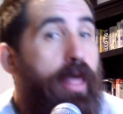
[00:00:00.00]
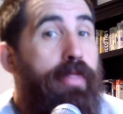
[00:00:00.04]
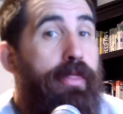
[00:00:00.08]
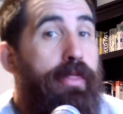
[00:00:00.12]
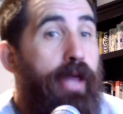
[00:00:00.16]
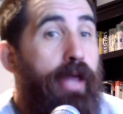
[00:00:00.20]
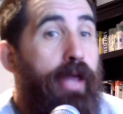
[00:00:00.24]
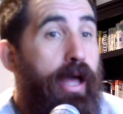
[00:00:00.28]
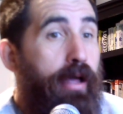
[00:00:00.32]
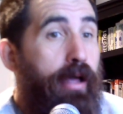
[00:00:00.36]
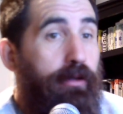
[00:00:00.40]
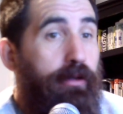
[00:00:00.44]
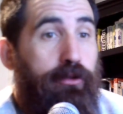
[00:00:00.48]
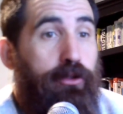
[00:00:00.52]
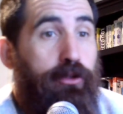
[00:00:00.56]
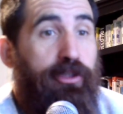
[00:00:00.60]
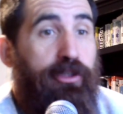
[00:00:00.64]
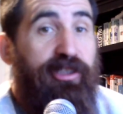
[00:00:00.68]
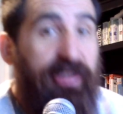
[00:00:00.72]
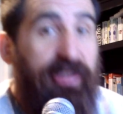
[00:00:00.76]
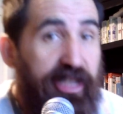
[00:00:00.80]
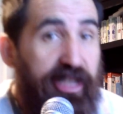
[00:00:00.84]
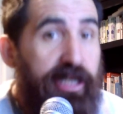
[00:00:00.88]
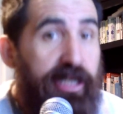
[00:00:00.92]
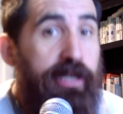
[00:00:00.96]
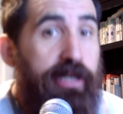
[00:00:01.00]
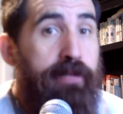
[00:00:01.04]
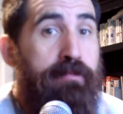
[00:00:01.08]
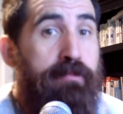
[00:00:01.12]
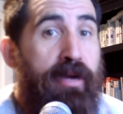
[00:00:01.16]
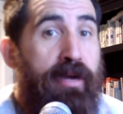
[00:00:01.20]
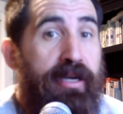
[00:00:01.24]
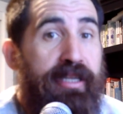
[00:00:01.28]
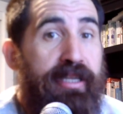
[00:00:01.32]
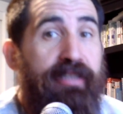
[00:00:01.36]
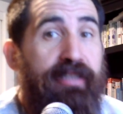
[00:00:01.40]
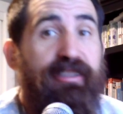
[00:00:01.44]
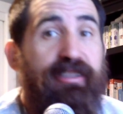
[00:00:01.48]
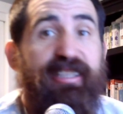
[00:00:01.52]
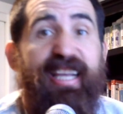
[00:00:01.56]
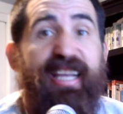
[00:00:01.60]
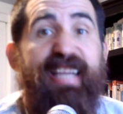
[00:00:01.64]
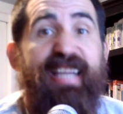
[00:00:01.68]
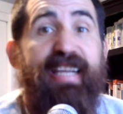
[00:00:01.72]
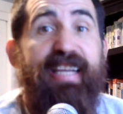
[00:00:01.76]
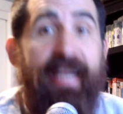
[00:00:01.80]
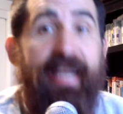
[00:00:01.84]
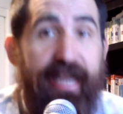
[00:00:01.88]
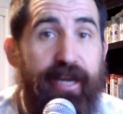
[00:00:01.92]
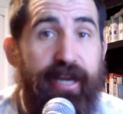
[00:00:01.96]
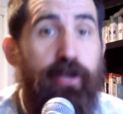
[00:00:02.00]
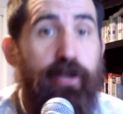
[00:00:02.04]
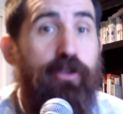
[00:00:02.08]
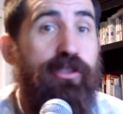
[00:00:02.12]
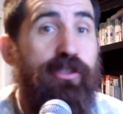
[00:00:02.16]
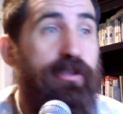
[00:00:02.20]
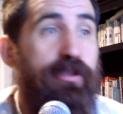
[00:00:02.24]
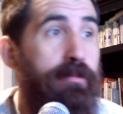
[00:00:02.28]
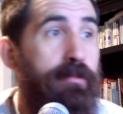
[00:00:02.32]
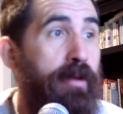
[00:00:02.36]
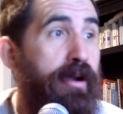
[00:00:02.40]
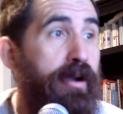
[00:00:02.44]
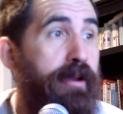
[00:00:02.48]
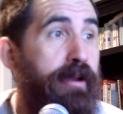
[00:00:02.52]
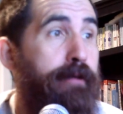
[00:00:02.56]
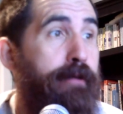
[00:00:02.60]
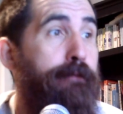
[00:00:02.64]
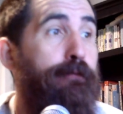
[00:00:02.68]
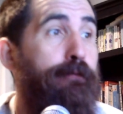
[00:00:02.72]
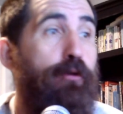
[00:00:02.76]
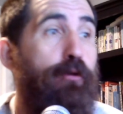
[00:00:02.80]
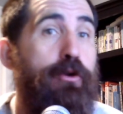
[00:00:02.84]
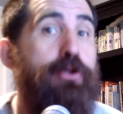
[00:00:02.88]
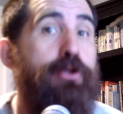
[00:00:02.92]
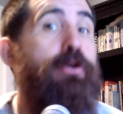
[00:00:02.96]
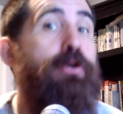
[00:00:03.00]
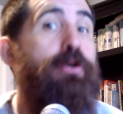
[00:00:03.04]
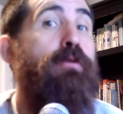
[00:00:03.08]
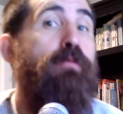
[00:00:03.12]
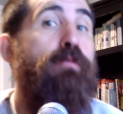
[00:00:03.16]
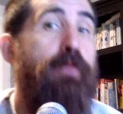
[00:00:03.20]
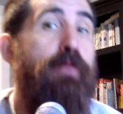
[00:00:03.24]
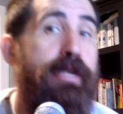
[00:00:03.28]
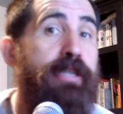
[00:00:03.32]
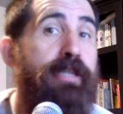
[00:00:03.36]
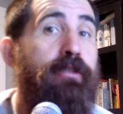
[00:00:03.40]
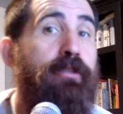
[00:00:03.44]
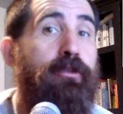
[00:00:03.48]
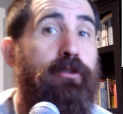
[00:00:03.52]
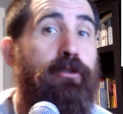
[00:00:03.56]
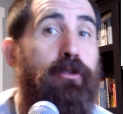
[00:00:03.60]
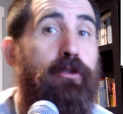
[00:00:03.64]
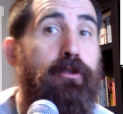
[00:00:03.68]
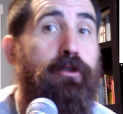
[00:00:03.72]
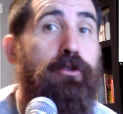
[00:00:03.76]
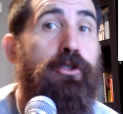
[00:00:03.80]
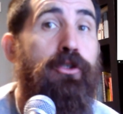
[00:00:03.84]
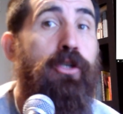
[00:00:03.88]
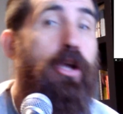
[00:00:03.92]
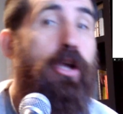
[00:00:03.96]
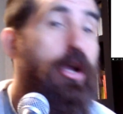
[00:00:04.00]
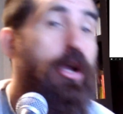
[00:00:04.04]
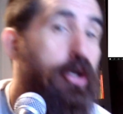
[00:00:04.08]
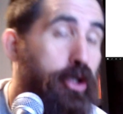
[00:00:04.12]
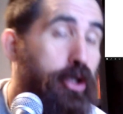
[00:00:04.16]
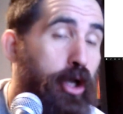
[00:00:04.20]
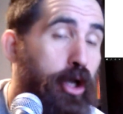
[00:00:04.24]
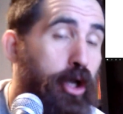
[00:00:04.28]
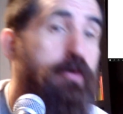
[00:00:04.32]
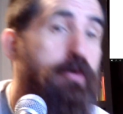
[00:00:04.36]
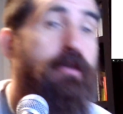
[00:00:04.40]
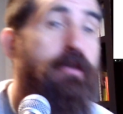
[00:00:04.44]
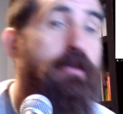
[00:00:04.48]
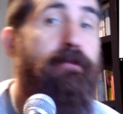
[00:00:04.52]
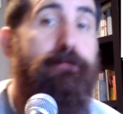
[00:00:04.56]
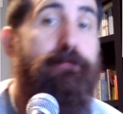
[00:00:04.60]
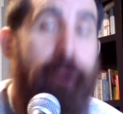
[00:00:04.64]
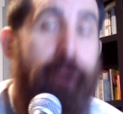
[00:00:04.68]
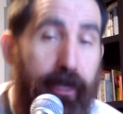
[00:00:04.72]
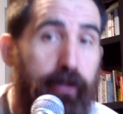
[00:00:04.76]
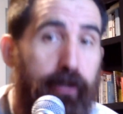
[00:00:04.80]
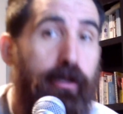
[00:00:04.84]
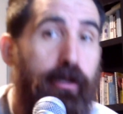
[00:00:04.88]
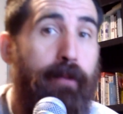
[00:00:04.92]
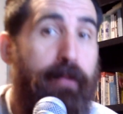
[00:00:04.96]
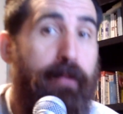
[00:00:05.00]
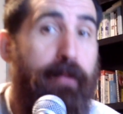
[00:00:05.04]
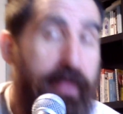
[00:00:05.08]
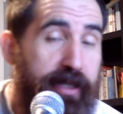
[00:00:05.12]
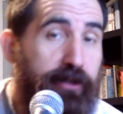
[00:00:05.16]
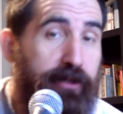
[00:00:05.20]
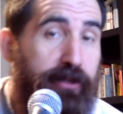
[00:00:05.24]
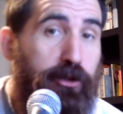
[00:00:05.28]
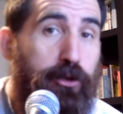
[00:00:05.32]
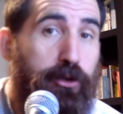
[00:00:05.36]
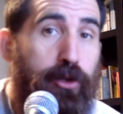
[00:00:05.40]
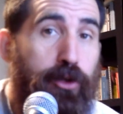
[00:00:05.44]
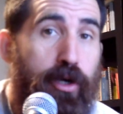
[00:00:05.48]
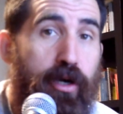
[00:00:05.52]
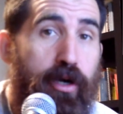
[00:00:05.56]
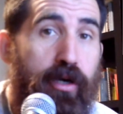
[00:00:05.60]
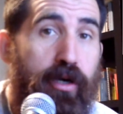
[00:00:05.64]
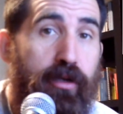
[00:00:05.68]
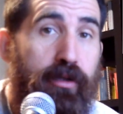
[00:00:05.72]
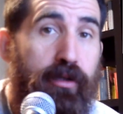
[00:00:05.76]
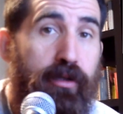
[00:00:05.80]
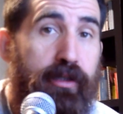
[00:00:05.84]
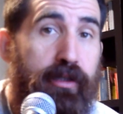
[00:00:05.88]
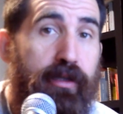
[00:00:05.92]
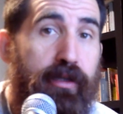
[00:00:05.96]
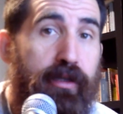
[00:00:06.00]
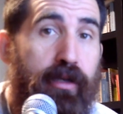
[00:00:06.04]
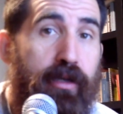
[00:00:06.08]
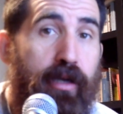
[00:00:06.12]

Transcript: the seed money, saying, here's the money for your research, go develop this drug